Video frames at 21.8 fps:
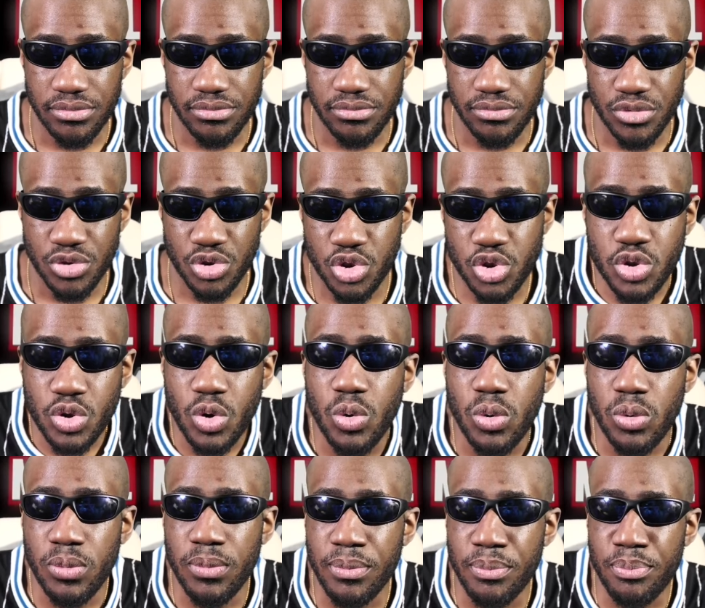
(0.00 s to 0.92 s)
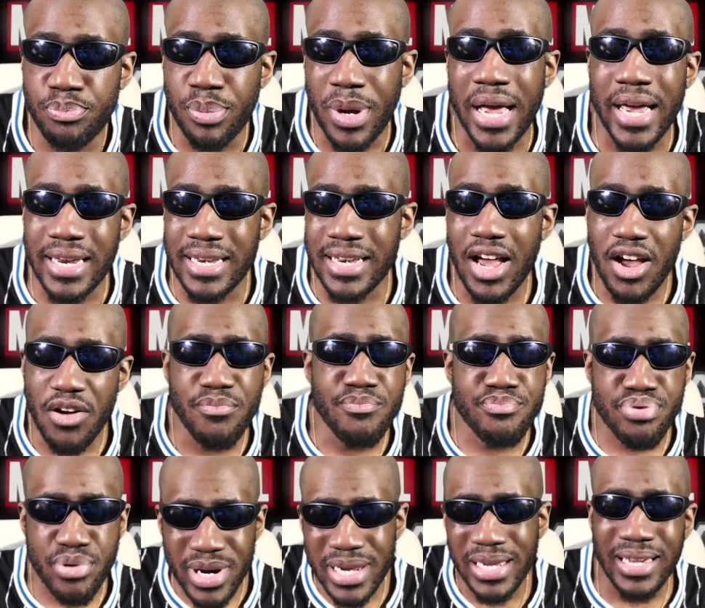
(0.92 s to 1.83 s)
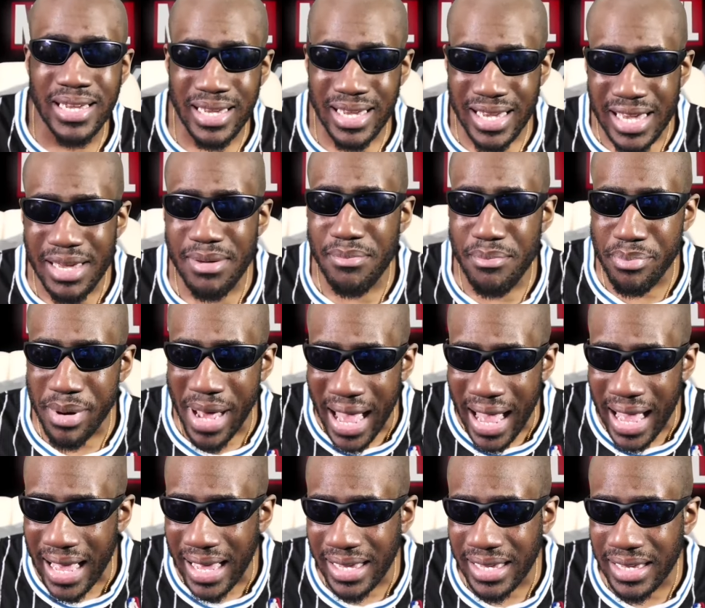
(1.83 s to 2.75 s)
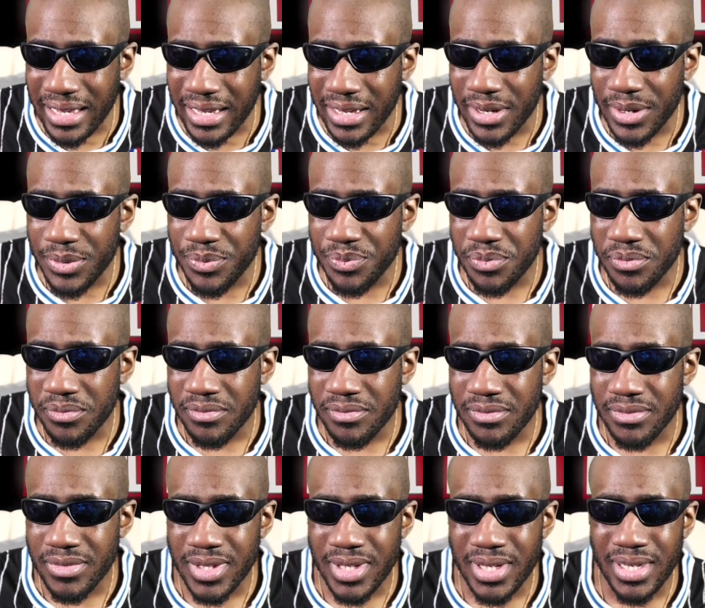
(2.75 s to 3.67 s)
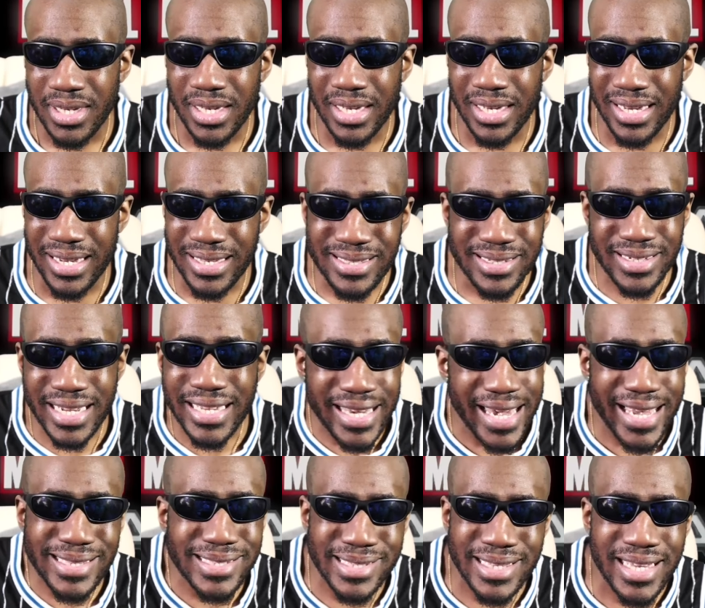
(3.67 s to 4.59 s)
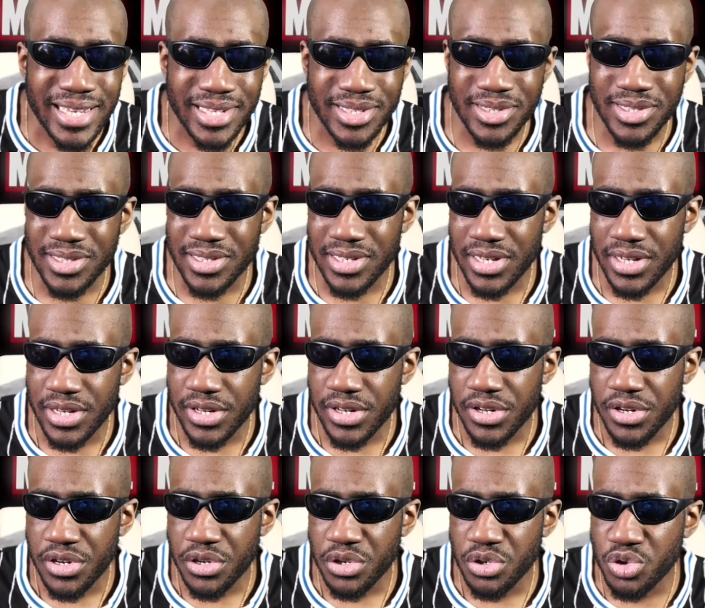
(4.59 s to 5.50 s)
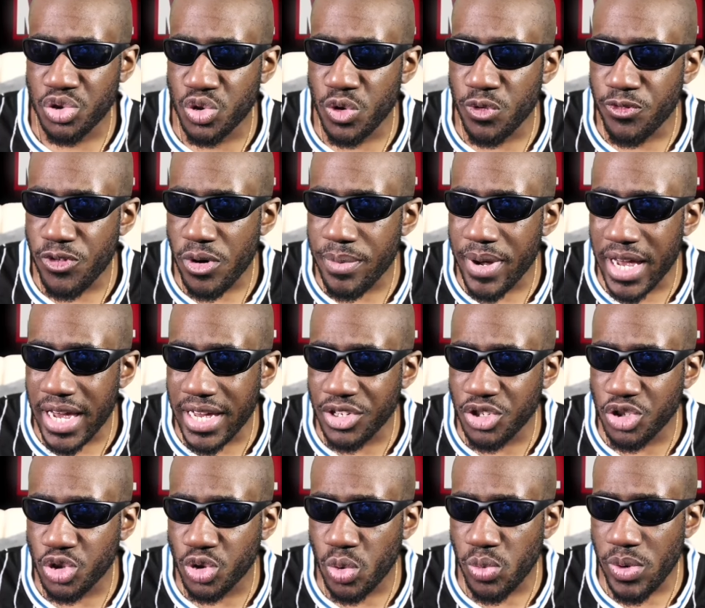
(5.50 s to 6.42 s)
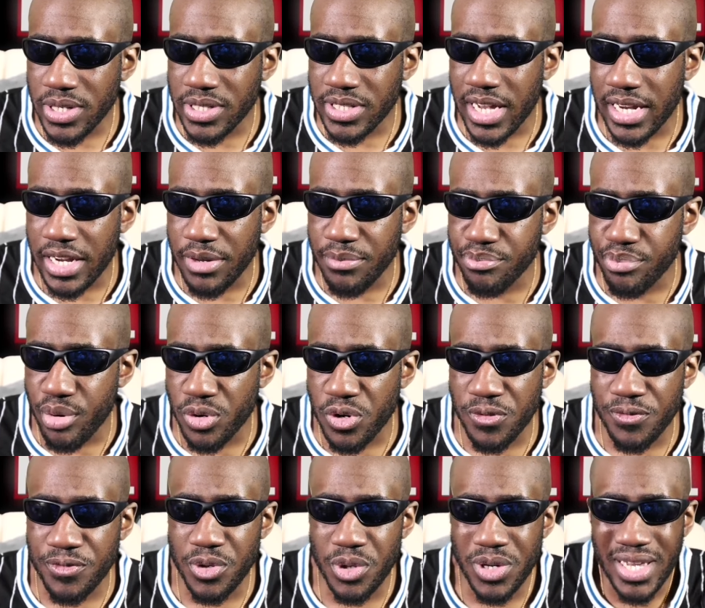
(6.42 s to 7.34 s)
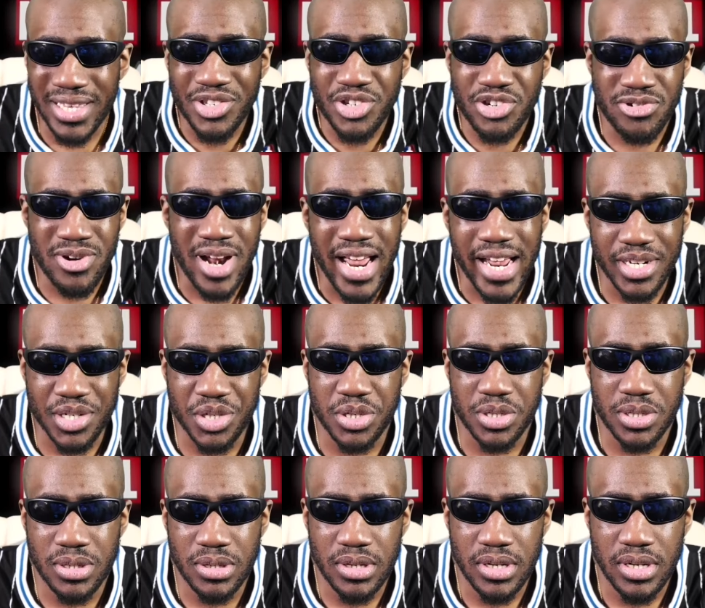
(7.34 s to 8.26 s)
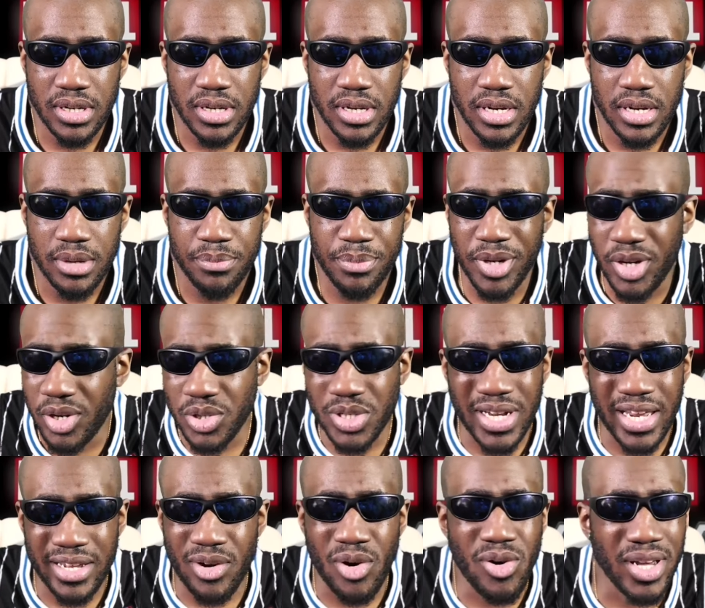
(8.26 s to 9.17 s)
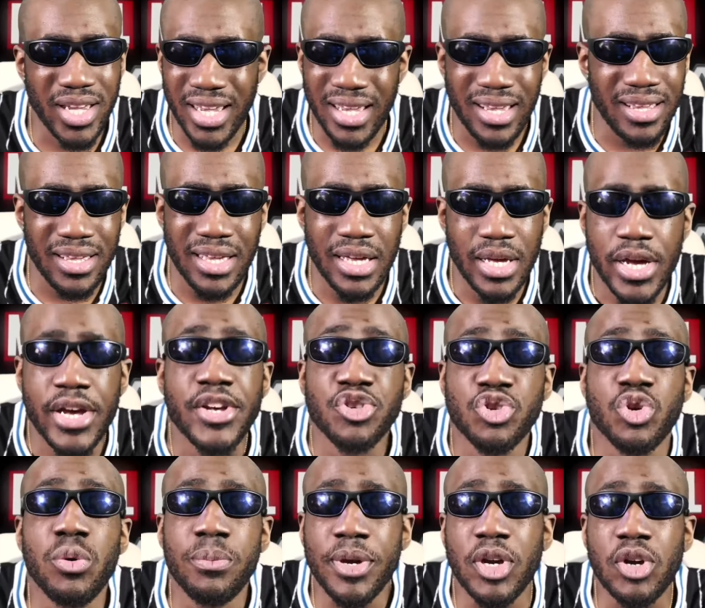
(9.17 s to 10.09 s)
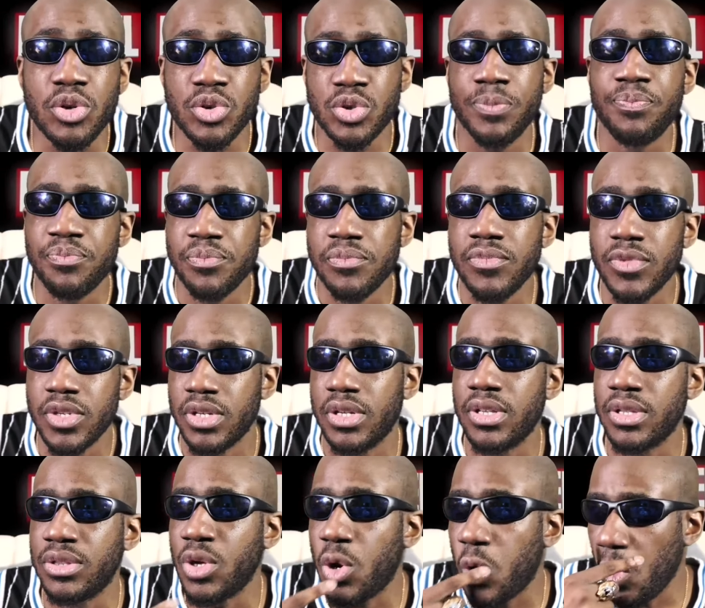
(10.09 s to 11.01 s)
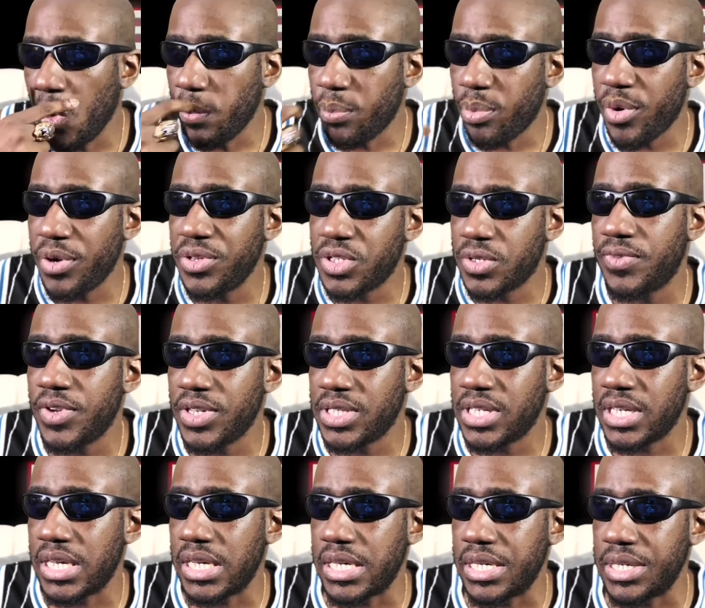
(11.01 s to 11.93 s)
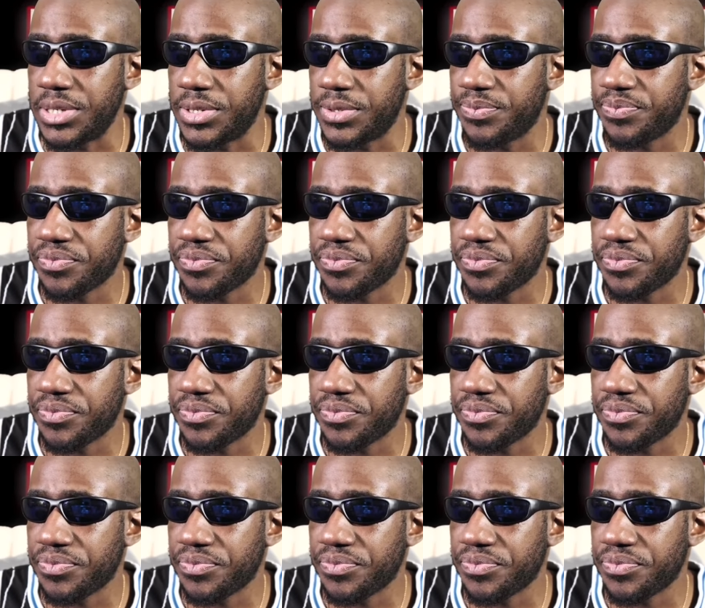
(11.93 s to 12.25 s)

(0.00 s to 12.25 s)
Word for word: So by now bringing him back, it negates this. So from a storytelling point of view, it's trash. Because you're like, okay, so because the whole point of it is